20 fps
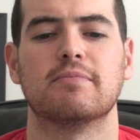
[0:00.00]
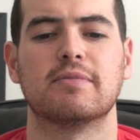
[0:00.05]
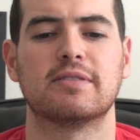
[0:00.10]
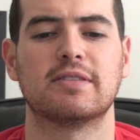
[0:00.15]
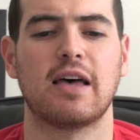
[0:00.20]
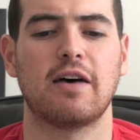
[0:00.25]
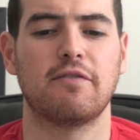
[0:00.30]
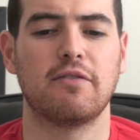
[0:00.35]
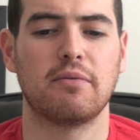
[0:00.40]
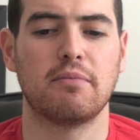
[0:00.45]

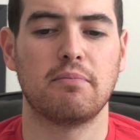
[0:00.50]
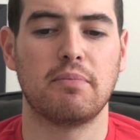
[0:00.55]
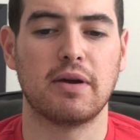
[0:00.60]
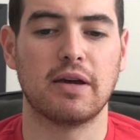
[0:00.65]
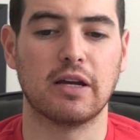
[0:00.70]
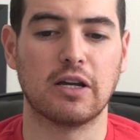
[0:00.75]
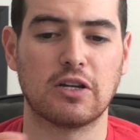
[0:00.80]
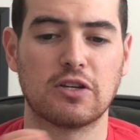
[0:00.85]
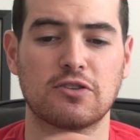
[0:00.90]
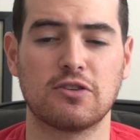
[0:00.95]
seven
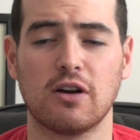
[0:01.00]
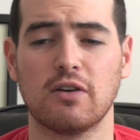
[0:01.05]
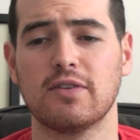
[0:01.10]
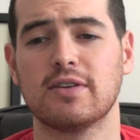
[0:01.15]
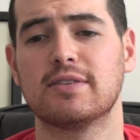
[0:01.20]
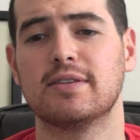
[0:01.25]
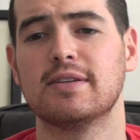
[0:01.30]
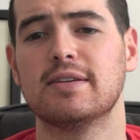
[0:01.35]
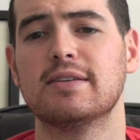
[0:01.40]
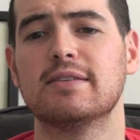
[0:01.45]
big
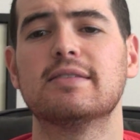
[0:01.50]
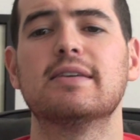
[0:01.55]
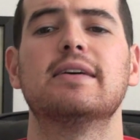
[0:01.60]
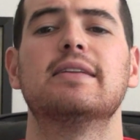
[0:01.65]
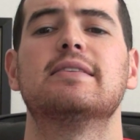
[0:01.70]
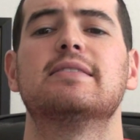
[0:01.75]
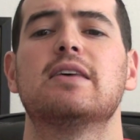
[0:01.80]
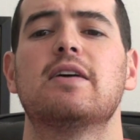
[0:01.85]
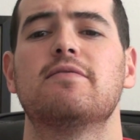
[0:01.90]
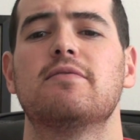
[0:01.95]
services
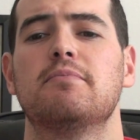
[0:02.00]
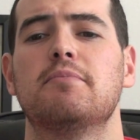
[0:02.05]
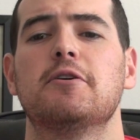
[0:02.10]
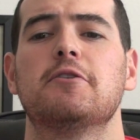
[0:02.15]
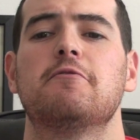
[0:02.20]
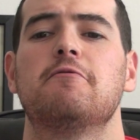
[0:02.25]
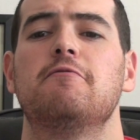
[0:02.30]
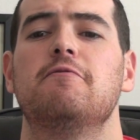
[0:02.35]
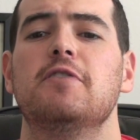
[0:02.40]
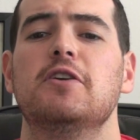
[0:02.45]
and seven
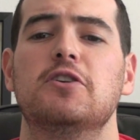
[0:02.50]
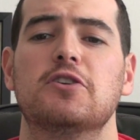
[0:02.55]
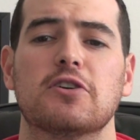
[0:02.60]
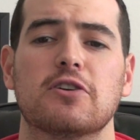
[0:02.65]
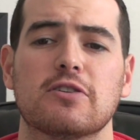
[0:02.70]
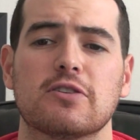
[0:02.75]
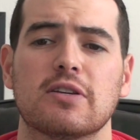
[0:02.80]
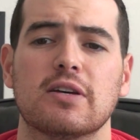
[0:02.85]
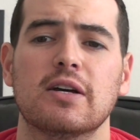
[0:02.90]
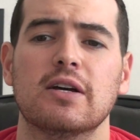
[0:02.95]
big
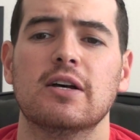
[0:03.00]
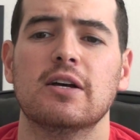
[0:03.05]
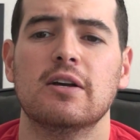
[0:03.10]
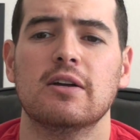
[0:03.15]
features.